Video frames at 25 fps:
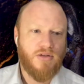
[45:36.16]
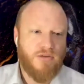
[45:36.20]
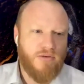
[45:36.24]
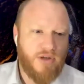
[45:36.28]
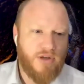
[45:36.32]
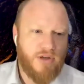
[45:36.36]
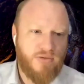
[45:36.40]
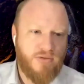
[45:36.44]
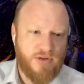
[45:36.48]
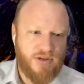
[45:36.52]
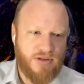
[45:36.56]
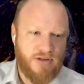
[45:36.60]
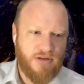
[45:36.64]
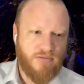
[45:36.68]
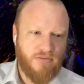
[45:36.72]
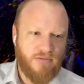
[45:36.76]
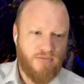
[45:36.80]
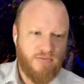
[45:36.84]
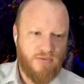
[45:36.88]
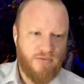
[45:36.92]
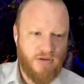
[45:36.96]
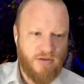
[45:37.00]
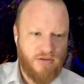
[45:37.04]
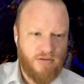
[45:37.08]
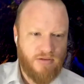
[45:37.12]
which was the,
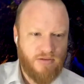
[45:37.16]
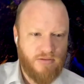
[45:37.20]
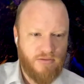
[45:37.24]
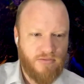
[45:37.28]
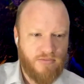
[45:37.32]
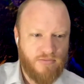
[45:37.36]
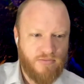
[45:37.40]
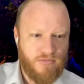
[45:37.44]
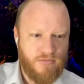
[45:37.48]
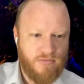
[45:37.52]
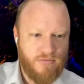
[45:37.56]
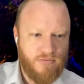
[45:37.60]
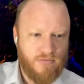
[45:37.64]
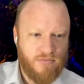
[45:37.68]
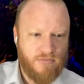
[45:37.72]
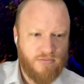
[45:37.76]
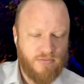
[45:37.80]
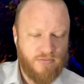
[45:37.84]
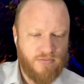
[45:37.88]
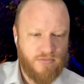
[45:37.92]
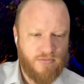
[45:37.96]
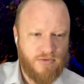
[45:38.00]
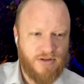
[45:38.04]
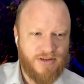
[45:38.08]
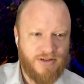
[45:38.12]

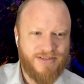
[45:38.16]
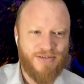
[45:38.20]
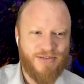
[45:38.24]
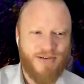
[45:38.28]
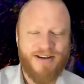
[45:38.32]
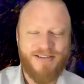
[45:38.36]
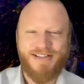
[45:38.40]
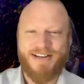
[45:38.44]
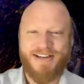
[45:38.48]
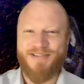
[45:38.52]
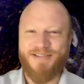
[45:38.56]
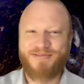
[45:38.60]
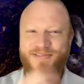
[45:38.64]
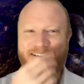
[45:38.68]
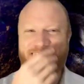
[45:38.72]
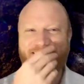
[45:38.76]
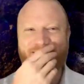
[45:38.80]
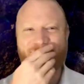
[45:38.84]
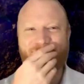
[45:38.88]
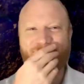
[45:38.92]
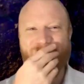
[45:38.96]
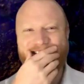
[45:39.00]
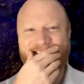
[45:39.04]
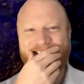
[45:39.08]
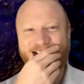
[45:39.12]
sorry, I started reading
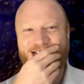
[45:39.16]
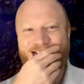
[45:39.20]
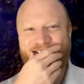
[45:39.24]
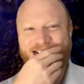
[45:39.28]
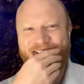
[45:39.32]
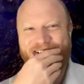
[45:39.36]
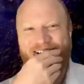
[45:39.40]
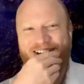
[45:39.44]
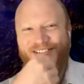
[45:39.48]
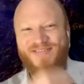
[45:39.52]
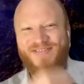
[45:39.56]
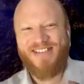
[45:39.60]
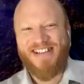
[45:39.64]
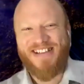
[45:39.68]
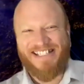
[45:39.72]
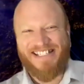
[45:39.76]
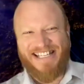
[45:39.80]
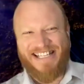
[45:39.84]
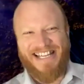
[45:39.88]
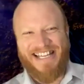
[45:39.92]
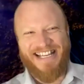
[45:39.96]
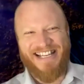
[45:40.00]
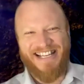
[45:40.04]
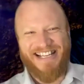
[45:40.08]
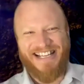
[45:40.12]
them myself, so I missed
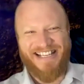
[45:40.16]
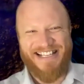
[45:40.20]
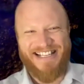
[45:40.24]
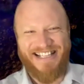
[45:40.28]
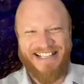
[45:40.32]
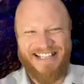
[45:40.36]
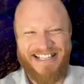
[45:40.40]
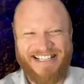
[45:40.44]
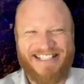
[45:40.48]
it.